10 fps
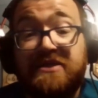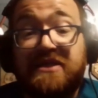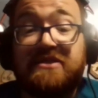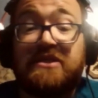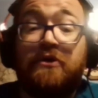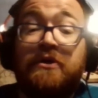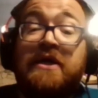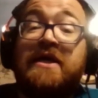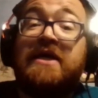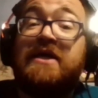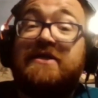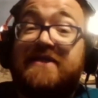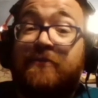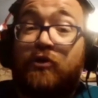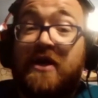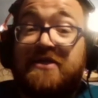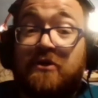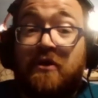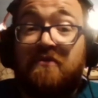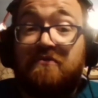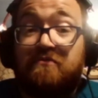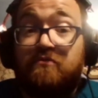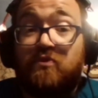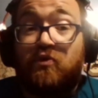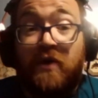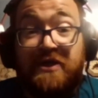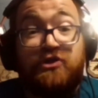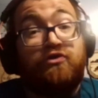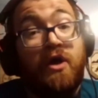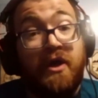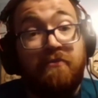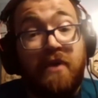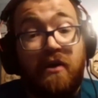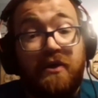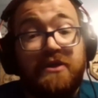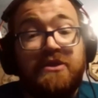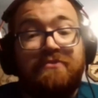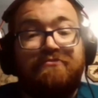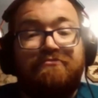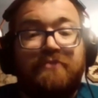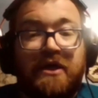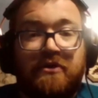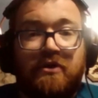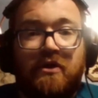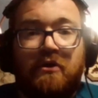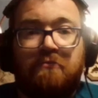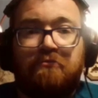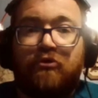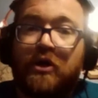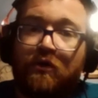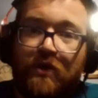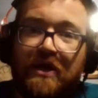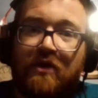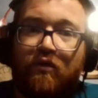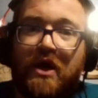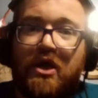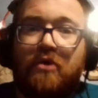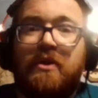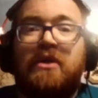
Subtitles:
So Democrats are quite strong in Maryland, but they're pretty weak in Wyoming.